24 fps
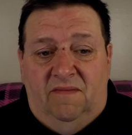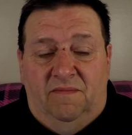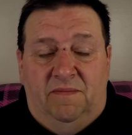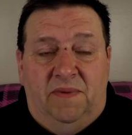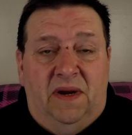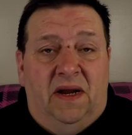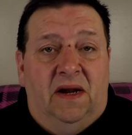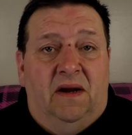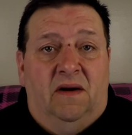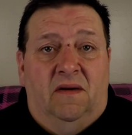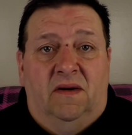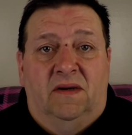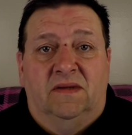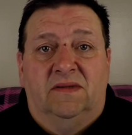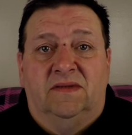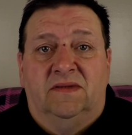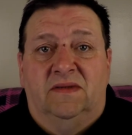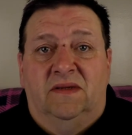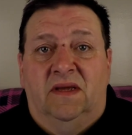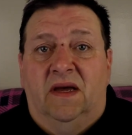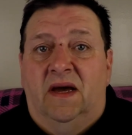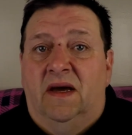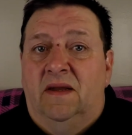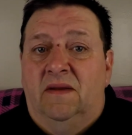
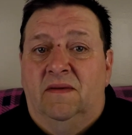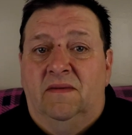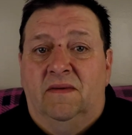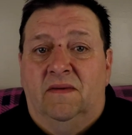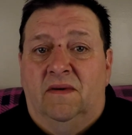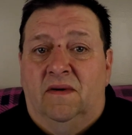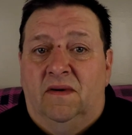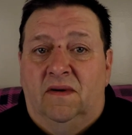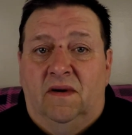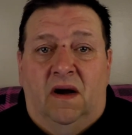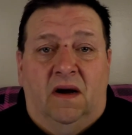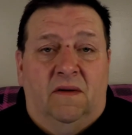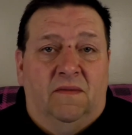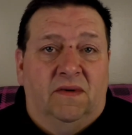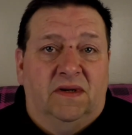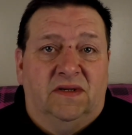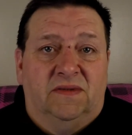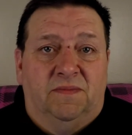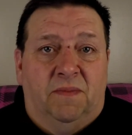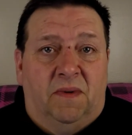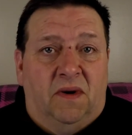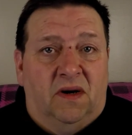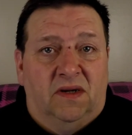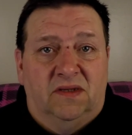parents that are not
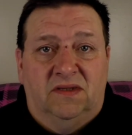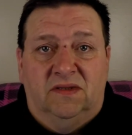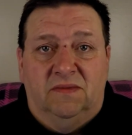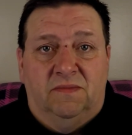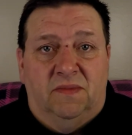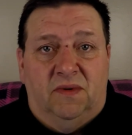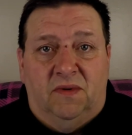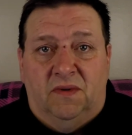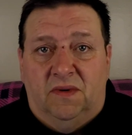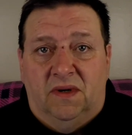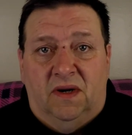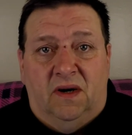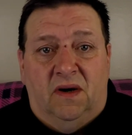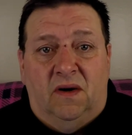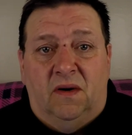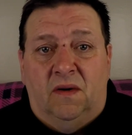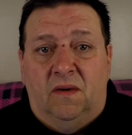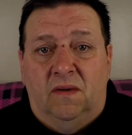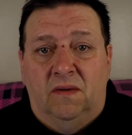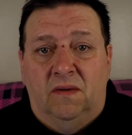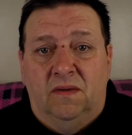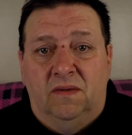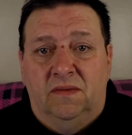responsible at all.